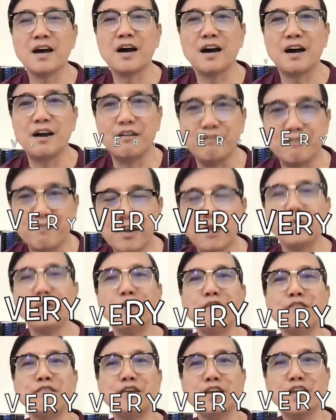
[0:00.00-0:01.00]
are very
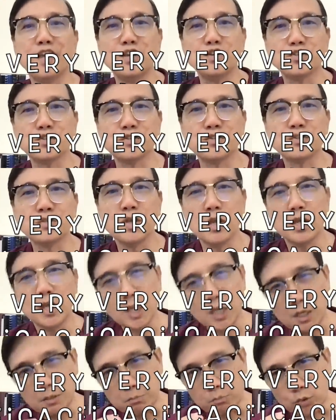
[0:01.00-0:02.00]
efficacious
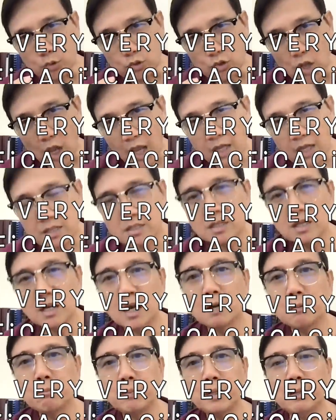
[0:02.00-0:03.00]
in protecting
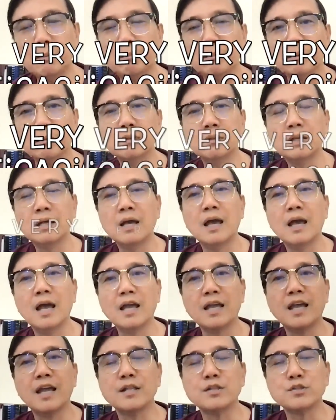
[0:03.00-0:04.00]
our people
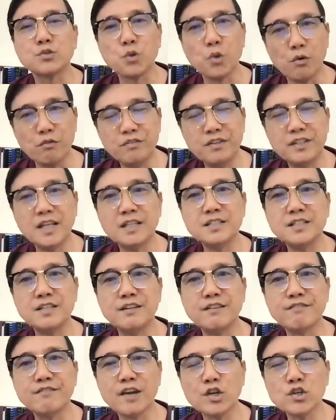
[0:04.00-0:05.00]
against COVID-19
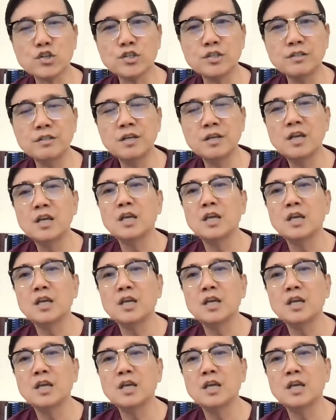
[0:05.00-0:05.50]
infection,